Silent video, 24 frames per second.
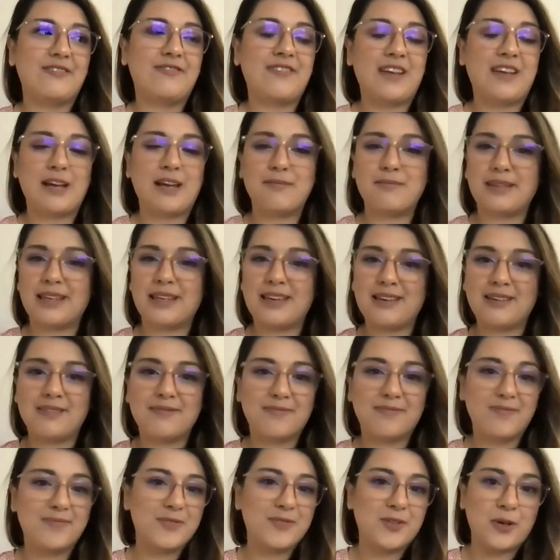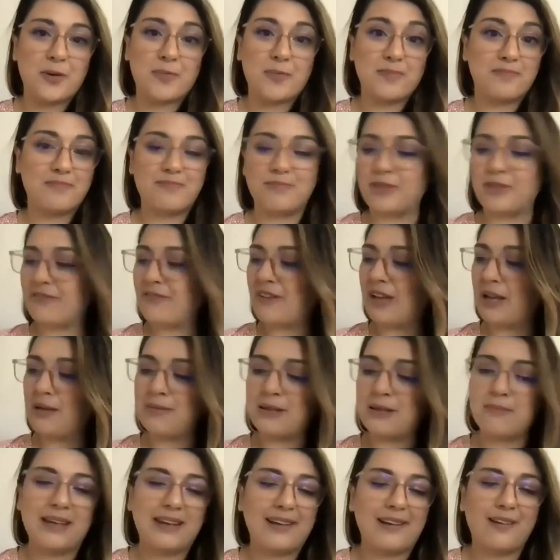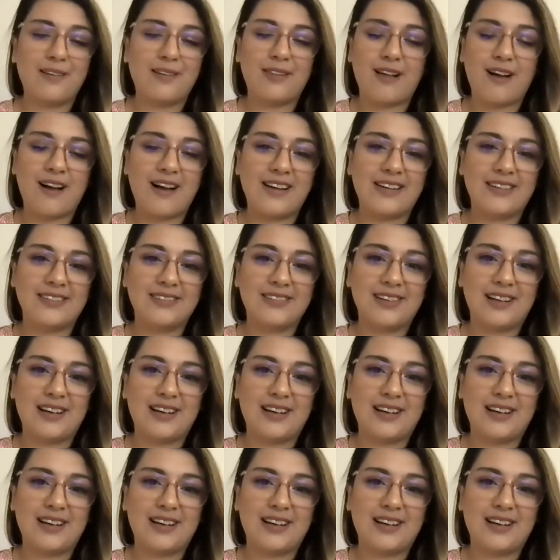family, grew up with family meaning a lot.